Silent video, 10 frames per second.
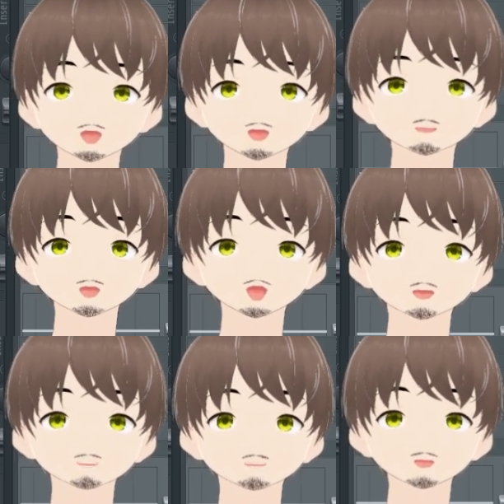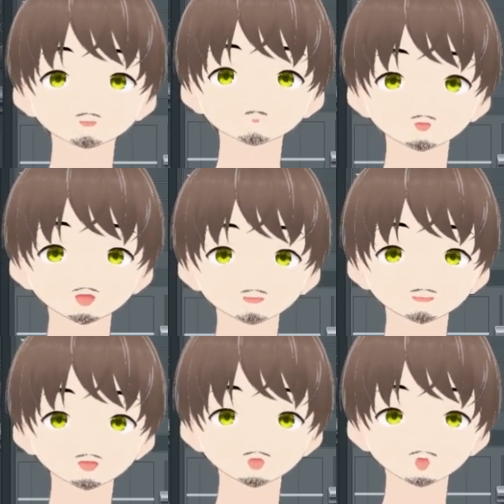seen I had MV2 on the whole
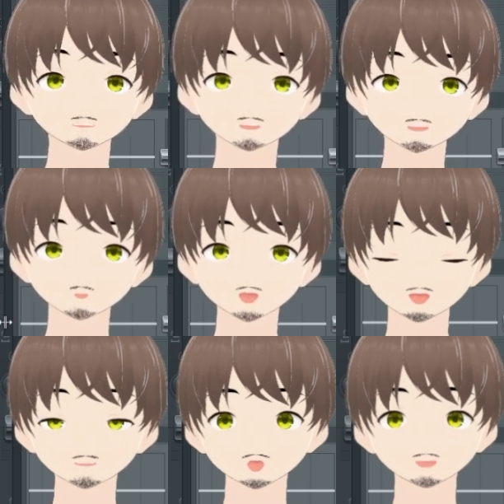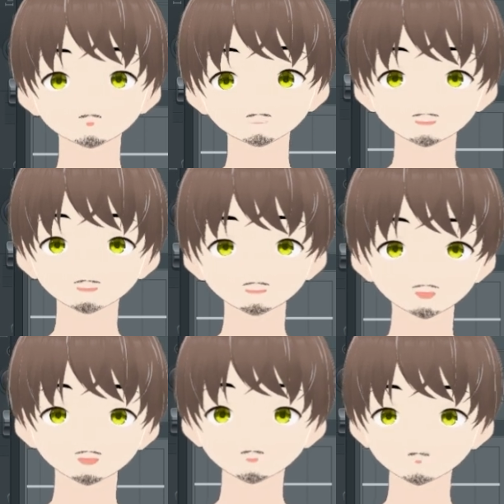time I was showing you guys. I always have
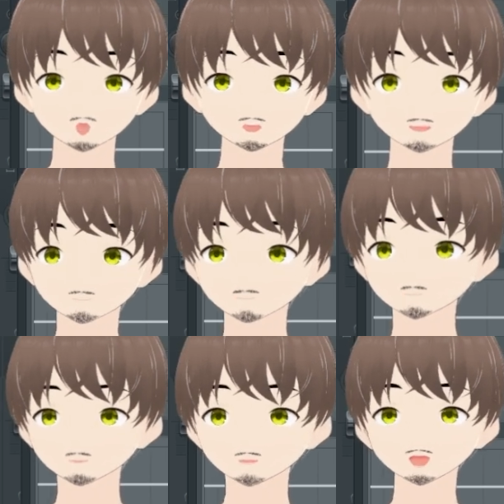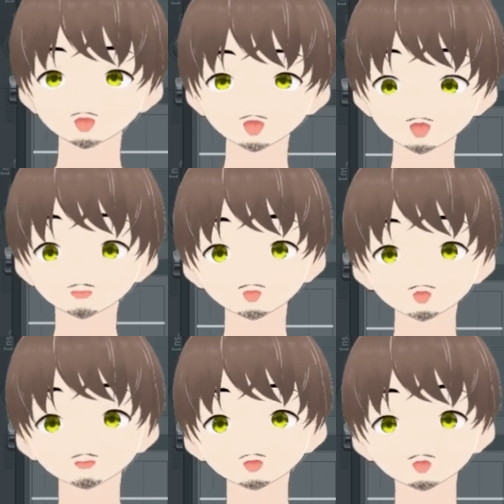MV2 on. At the
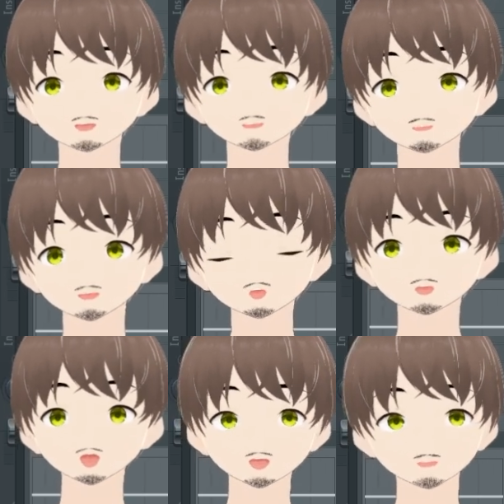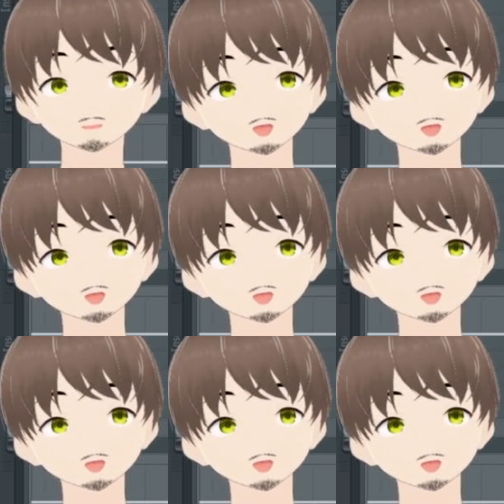bottom, I always have it on by default.